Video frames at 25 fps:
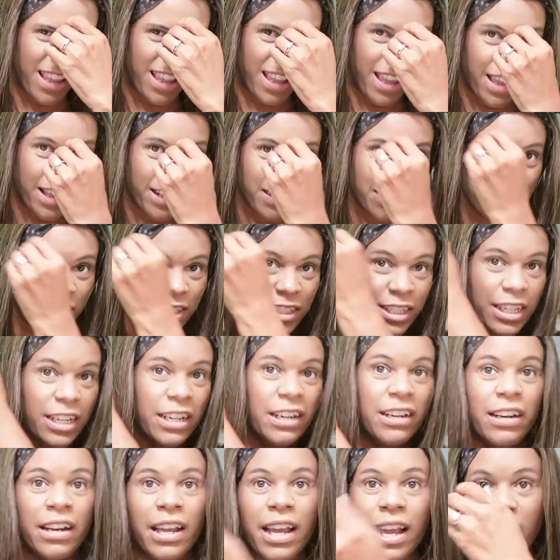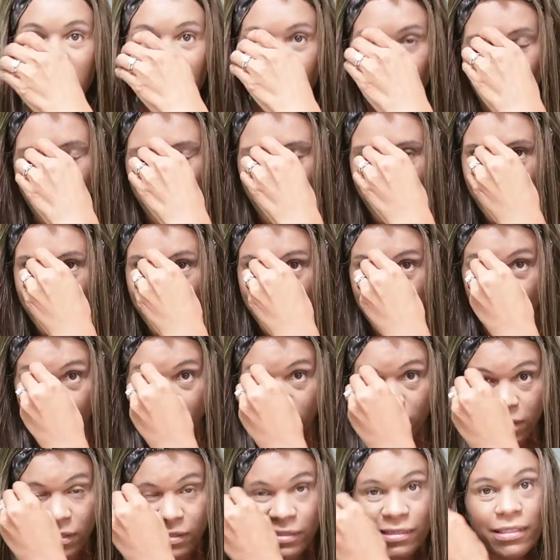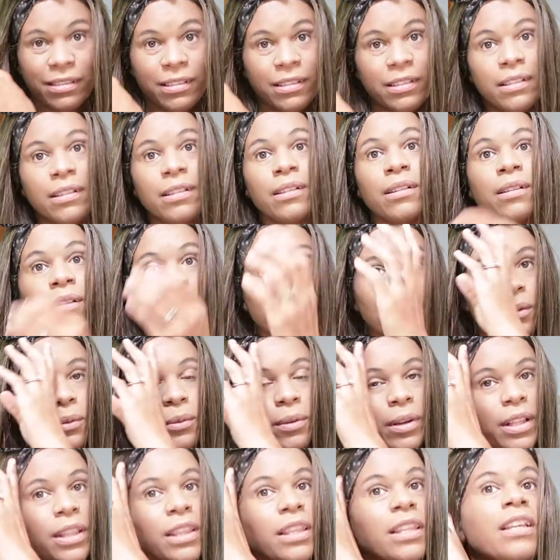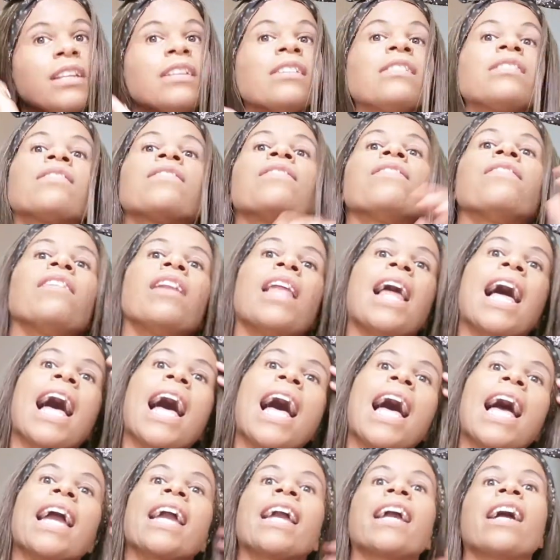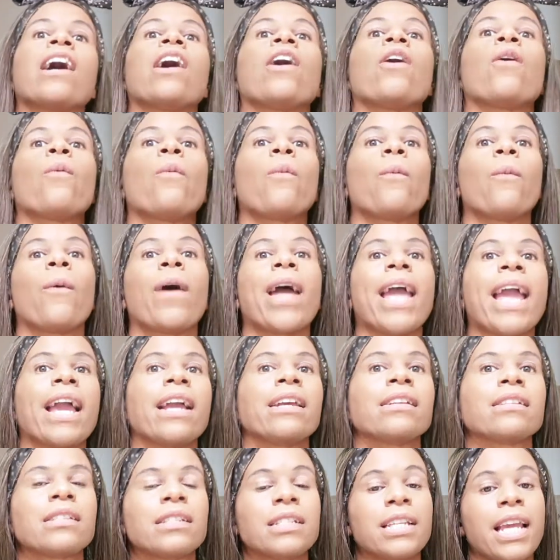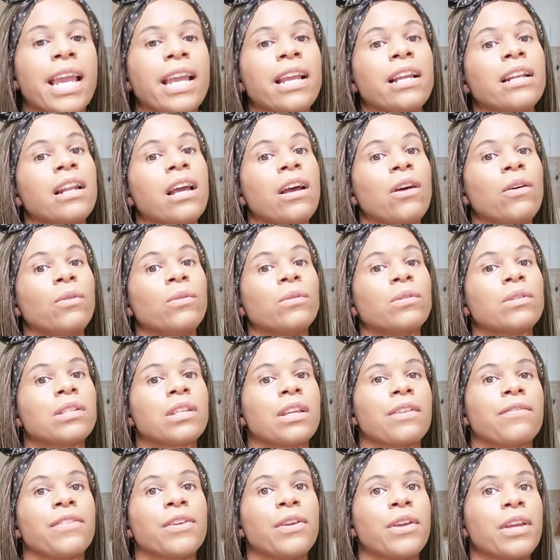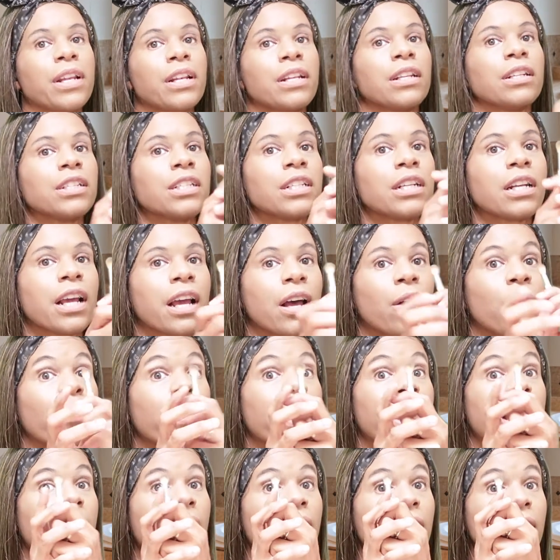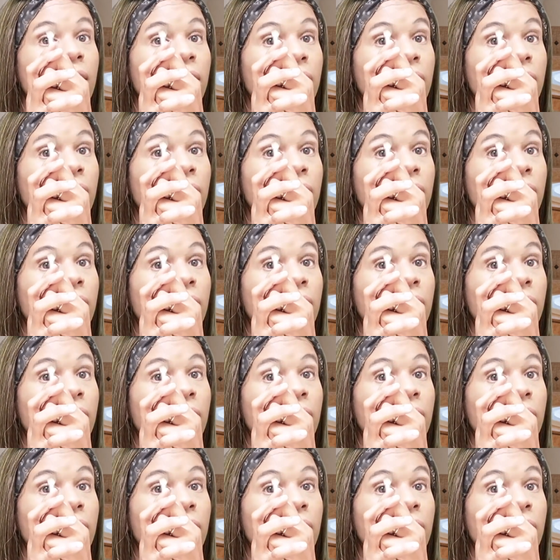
And Chanel with these flyaways. Take notes if you get the Chanel wig.